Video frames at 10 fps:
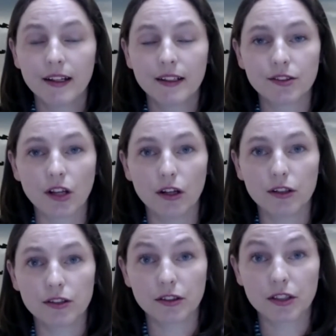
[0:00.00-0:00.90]
So
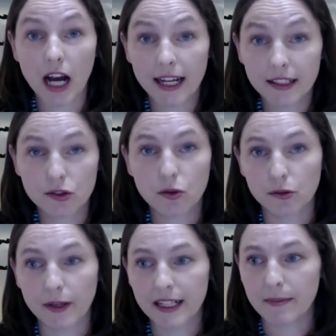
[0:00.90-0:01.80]
Guy has talked
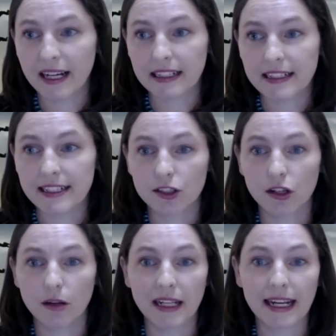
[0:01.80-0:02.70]
already about the
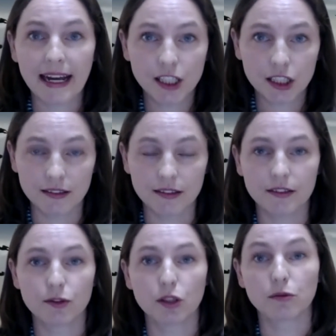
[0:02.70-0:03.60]
international obligations of
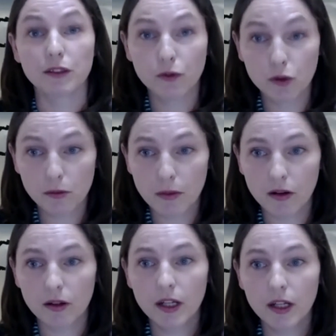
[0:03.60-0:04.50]

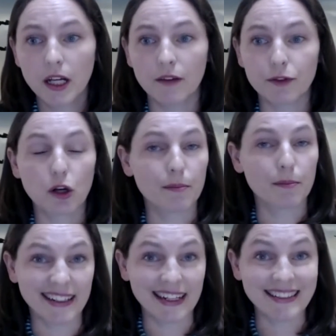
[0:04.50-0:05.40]
non-refoulement, of
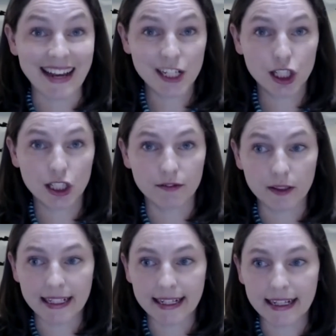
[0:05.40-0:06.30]
non-penalisation for
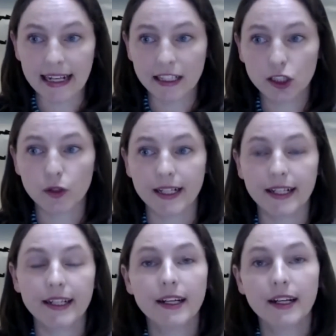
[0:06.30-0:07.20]
illegal entry.
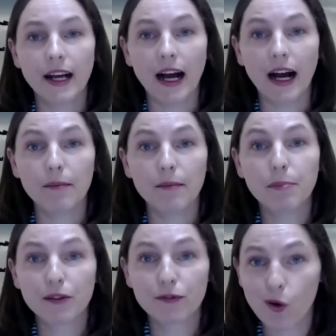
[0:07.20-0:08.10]

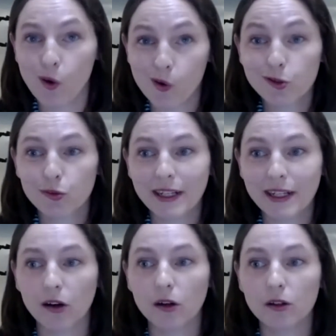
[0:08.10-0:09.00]
But of course, we
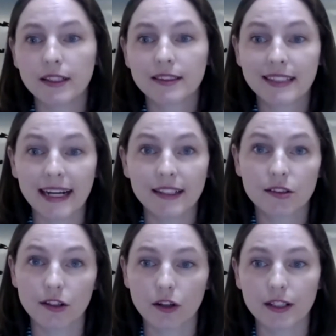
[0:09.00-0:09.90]
know that states do not